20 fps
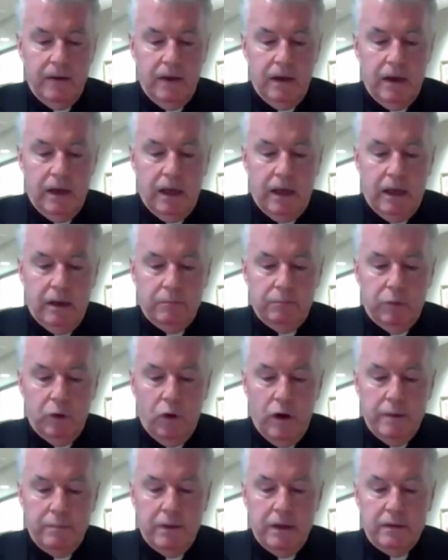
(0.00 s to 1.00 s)

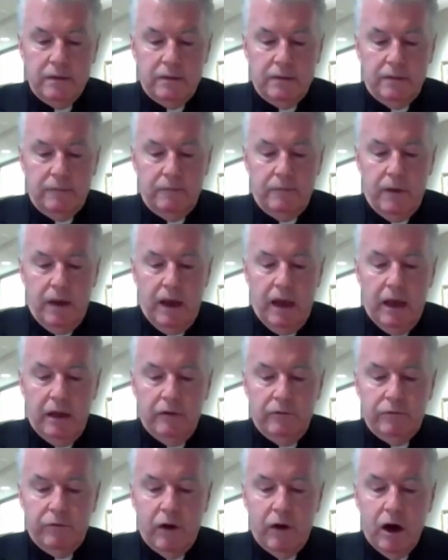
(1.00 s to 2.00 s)
employment, and a
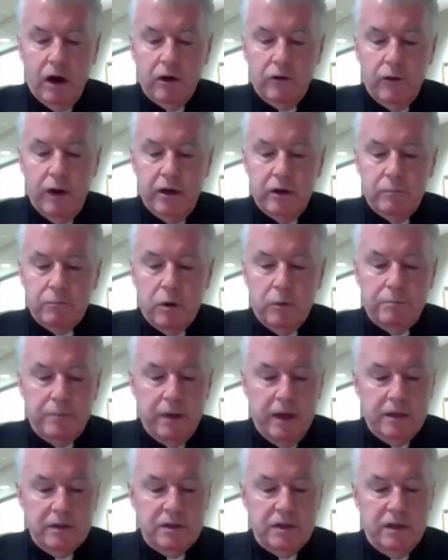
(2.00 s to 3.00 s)
far greater
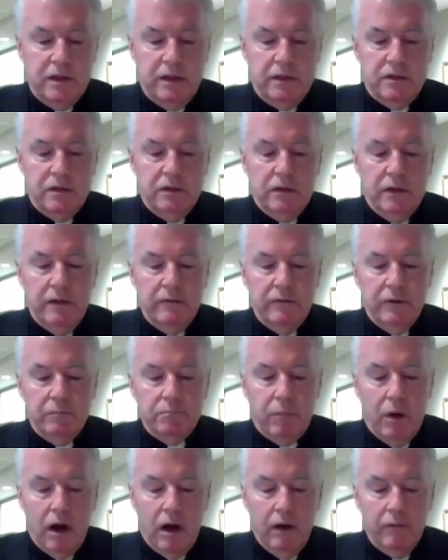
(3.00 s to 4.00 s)
propensity to live in
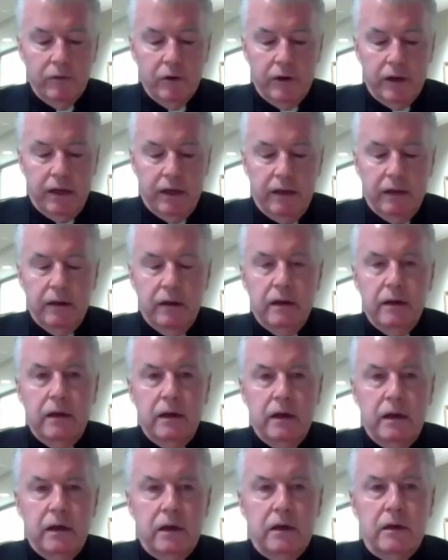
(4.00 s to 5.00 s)
poverty
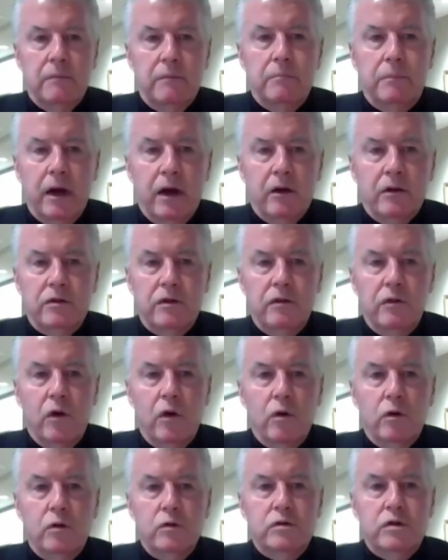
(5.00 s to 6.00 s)
compared to
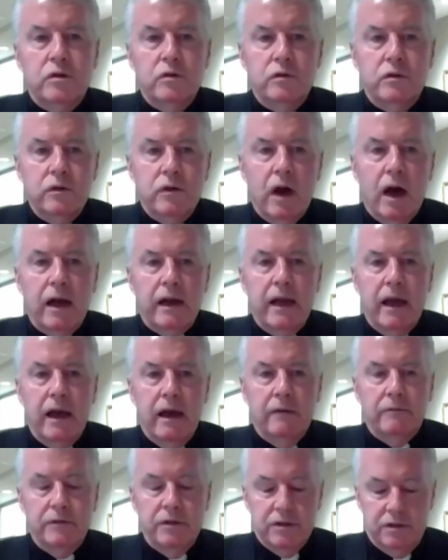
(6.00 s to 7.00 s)
those who do not have
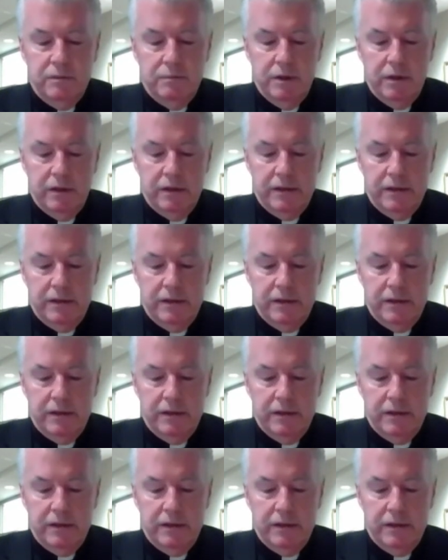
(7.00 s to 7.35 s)
disabilities.